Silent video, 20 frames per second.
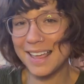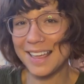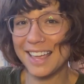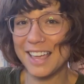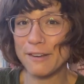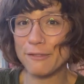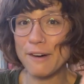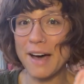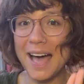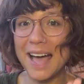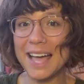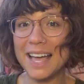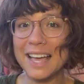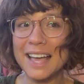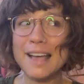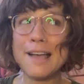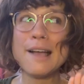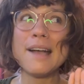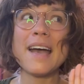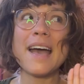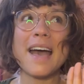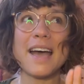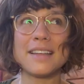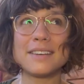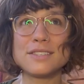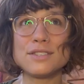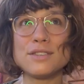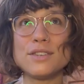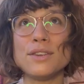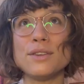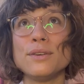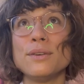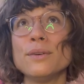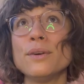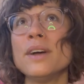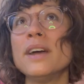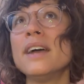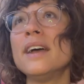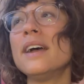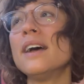If I had
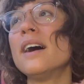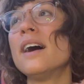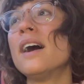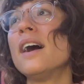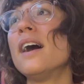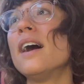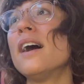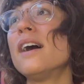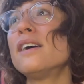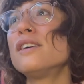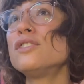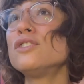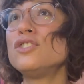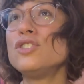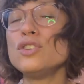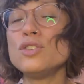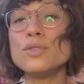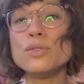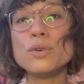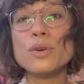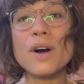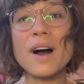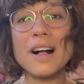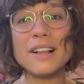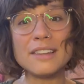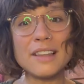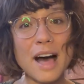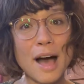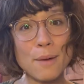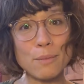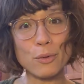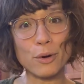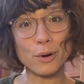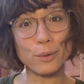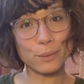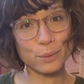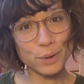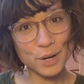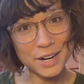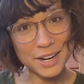to do a lot
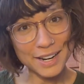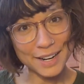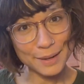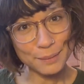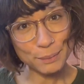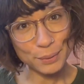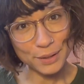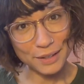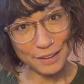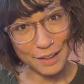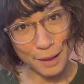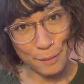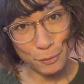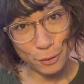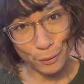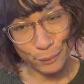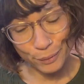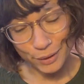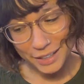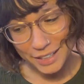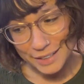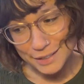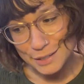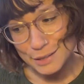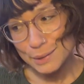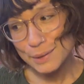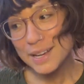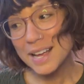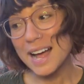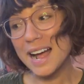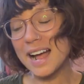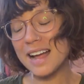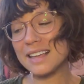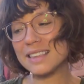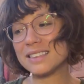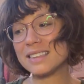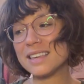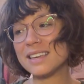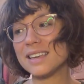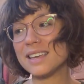more work and put a lot more work into it, I
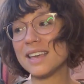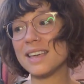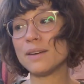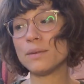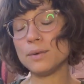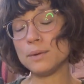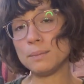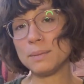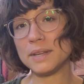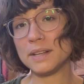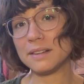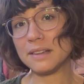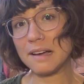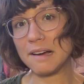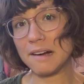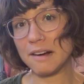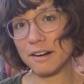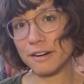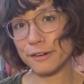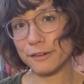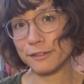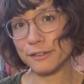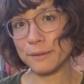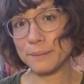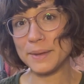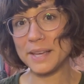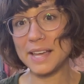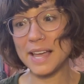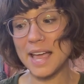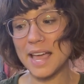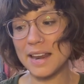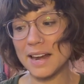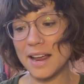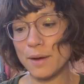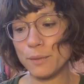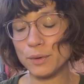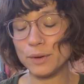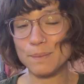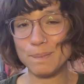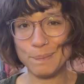think it would be a lot harder for me and
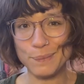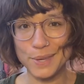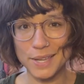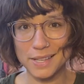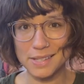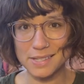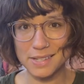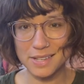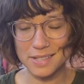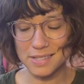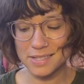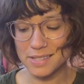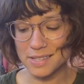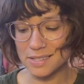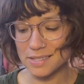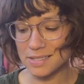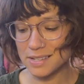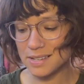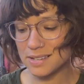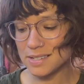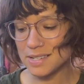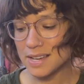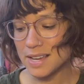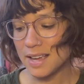I wouldn't be as consistent